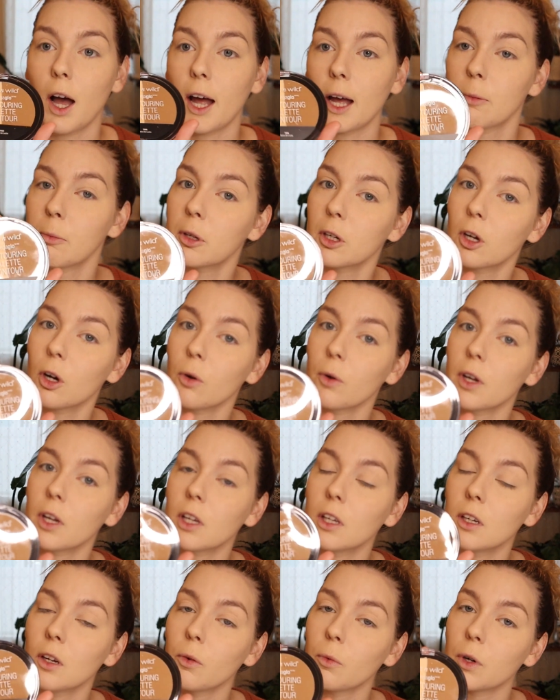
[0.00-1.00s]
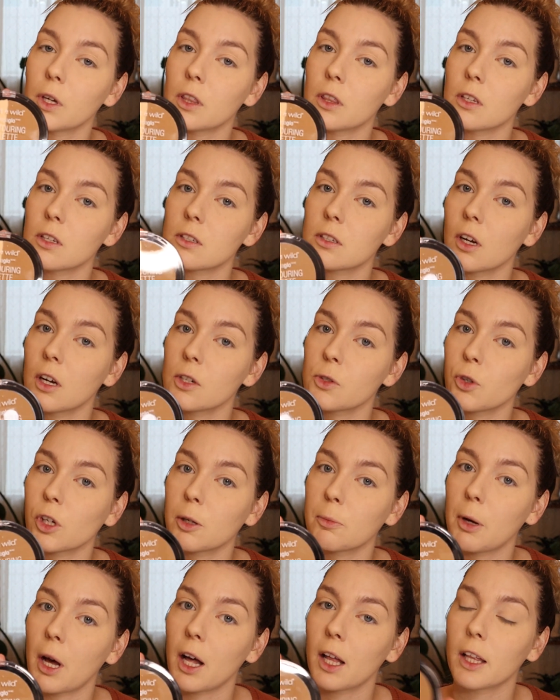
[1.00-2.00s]
I'm gonna go in with this
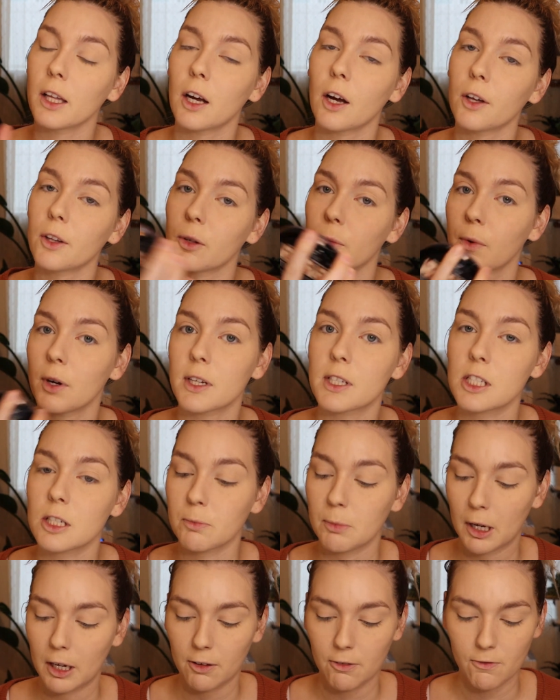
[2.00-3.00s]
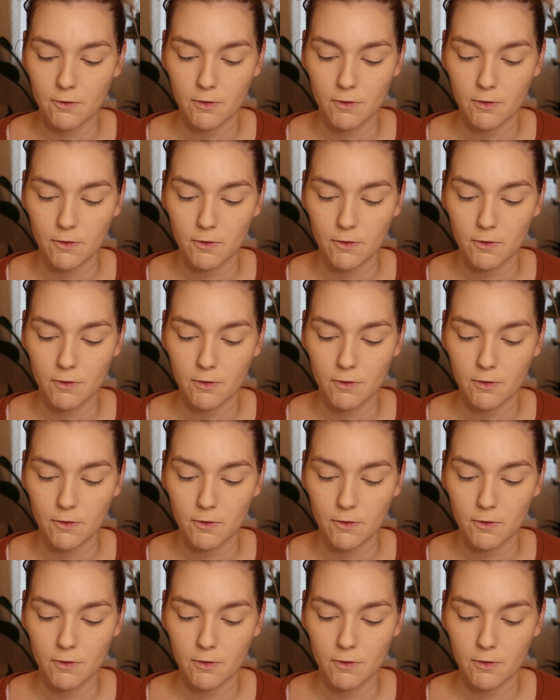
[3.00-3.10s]
contouring palette on the rest of my